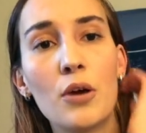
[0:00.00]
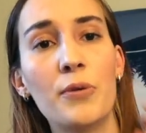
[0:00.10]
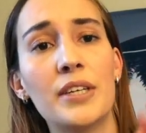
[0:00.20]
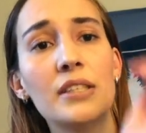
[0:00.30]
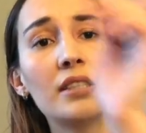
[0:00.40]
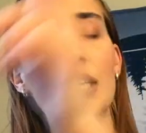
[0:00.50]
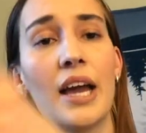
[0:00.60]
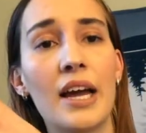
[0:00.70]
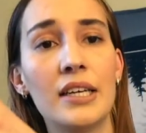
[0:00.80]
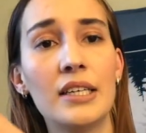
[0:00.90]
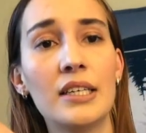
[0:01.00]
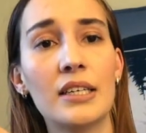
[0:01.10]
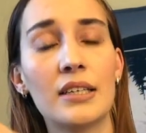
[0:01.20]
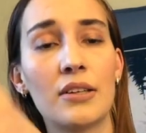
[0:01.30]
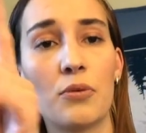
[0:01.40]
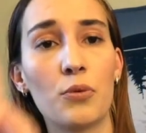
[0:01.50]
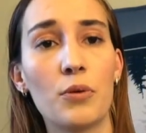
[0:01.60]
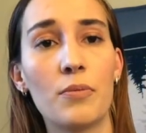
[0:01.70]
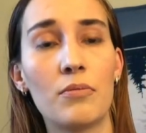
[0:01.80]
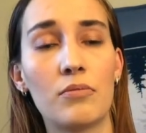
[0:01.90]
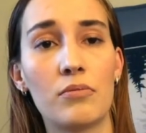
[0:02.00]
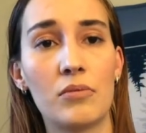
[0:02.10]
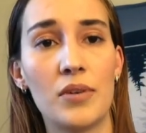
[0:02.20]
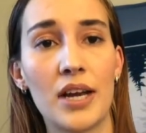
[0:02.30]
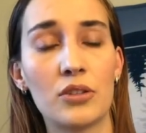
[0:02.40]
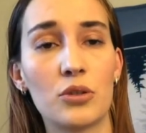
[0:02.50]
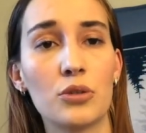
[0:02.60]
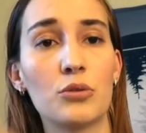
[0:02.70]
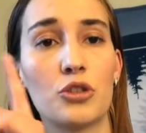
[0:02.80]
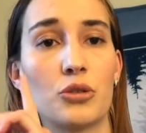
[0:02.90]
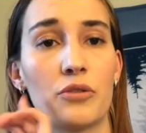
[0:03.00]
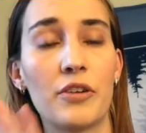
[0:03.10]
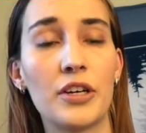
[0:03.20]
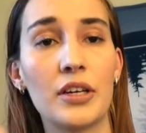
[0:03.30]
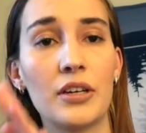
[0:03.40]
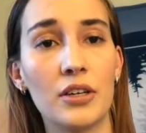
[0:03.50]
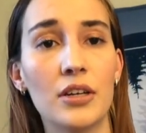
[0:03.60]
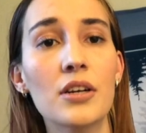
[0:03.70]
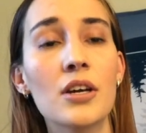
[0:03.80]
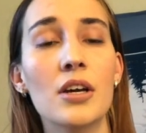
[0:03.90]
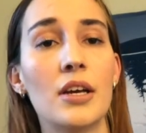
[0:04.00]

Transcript: We didn't see any in the room next doors, which was very good.